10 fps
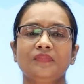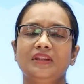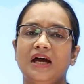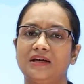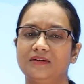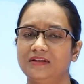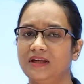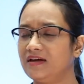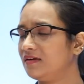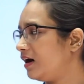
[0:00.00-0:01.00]
that
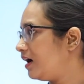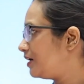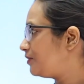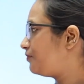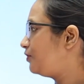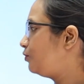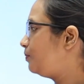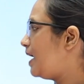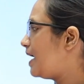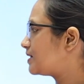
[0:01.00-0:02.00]
there are a few
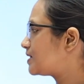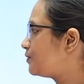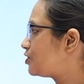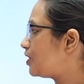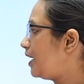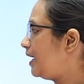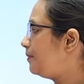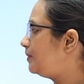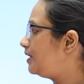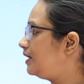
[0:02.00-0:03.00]
blanks which are
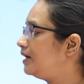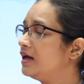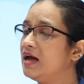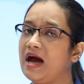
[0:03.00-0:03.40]
empty,